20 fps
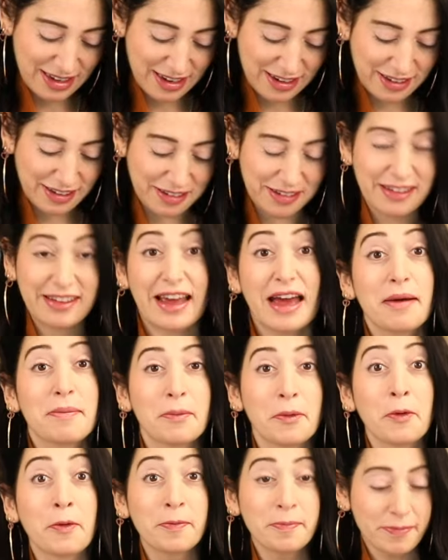Doesn't get
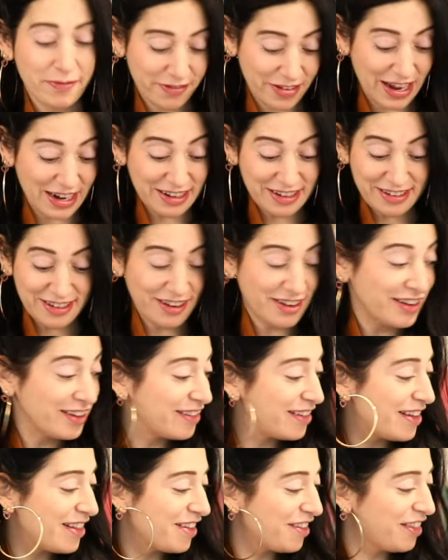more
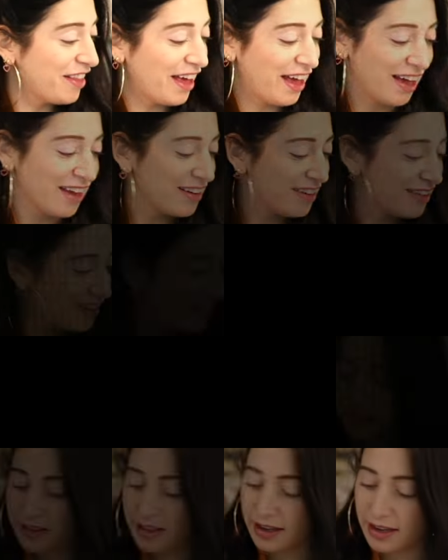Valentine's-y than that. I'm
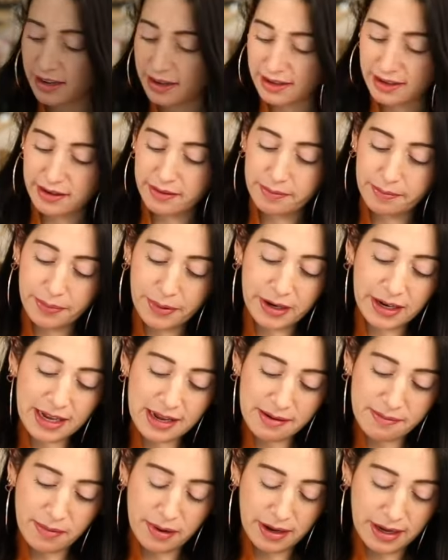just going to put it
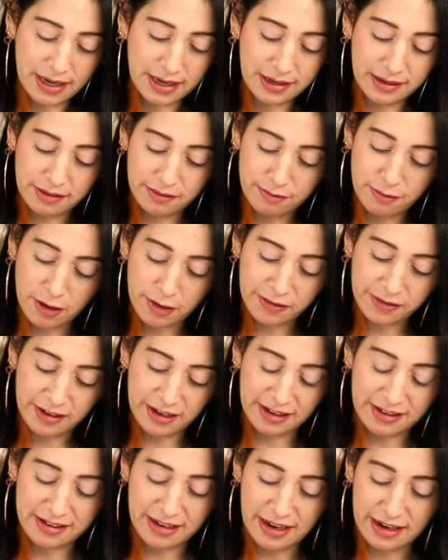in my
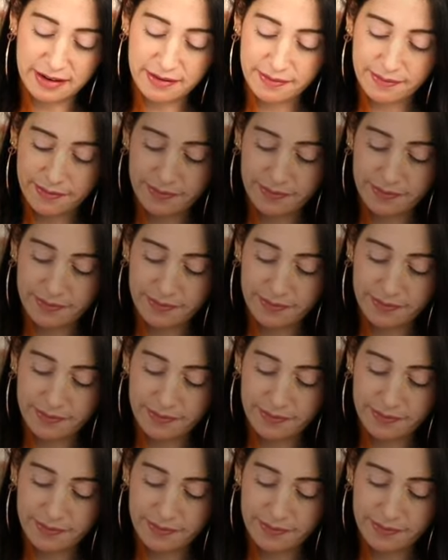roasting tin.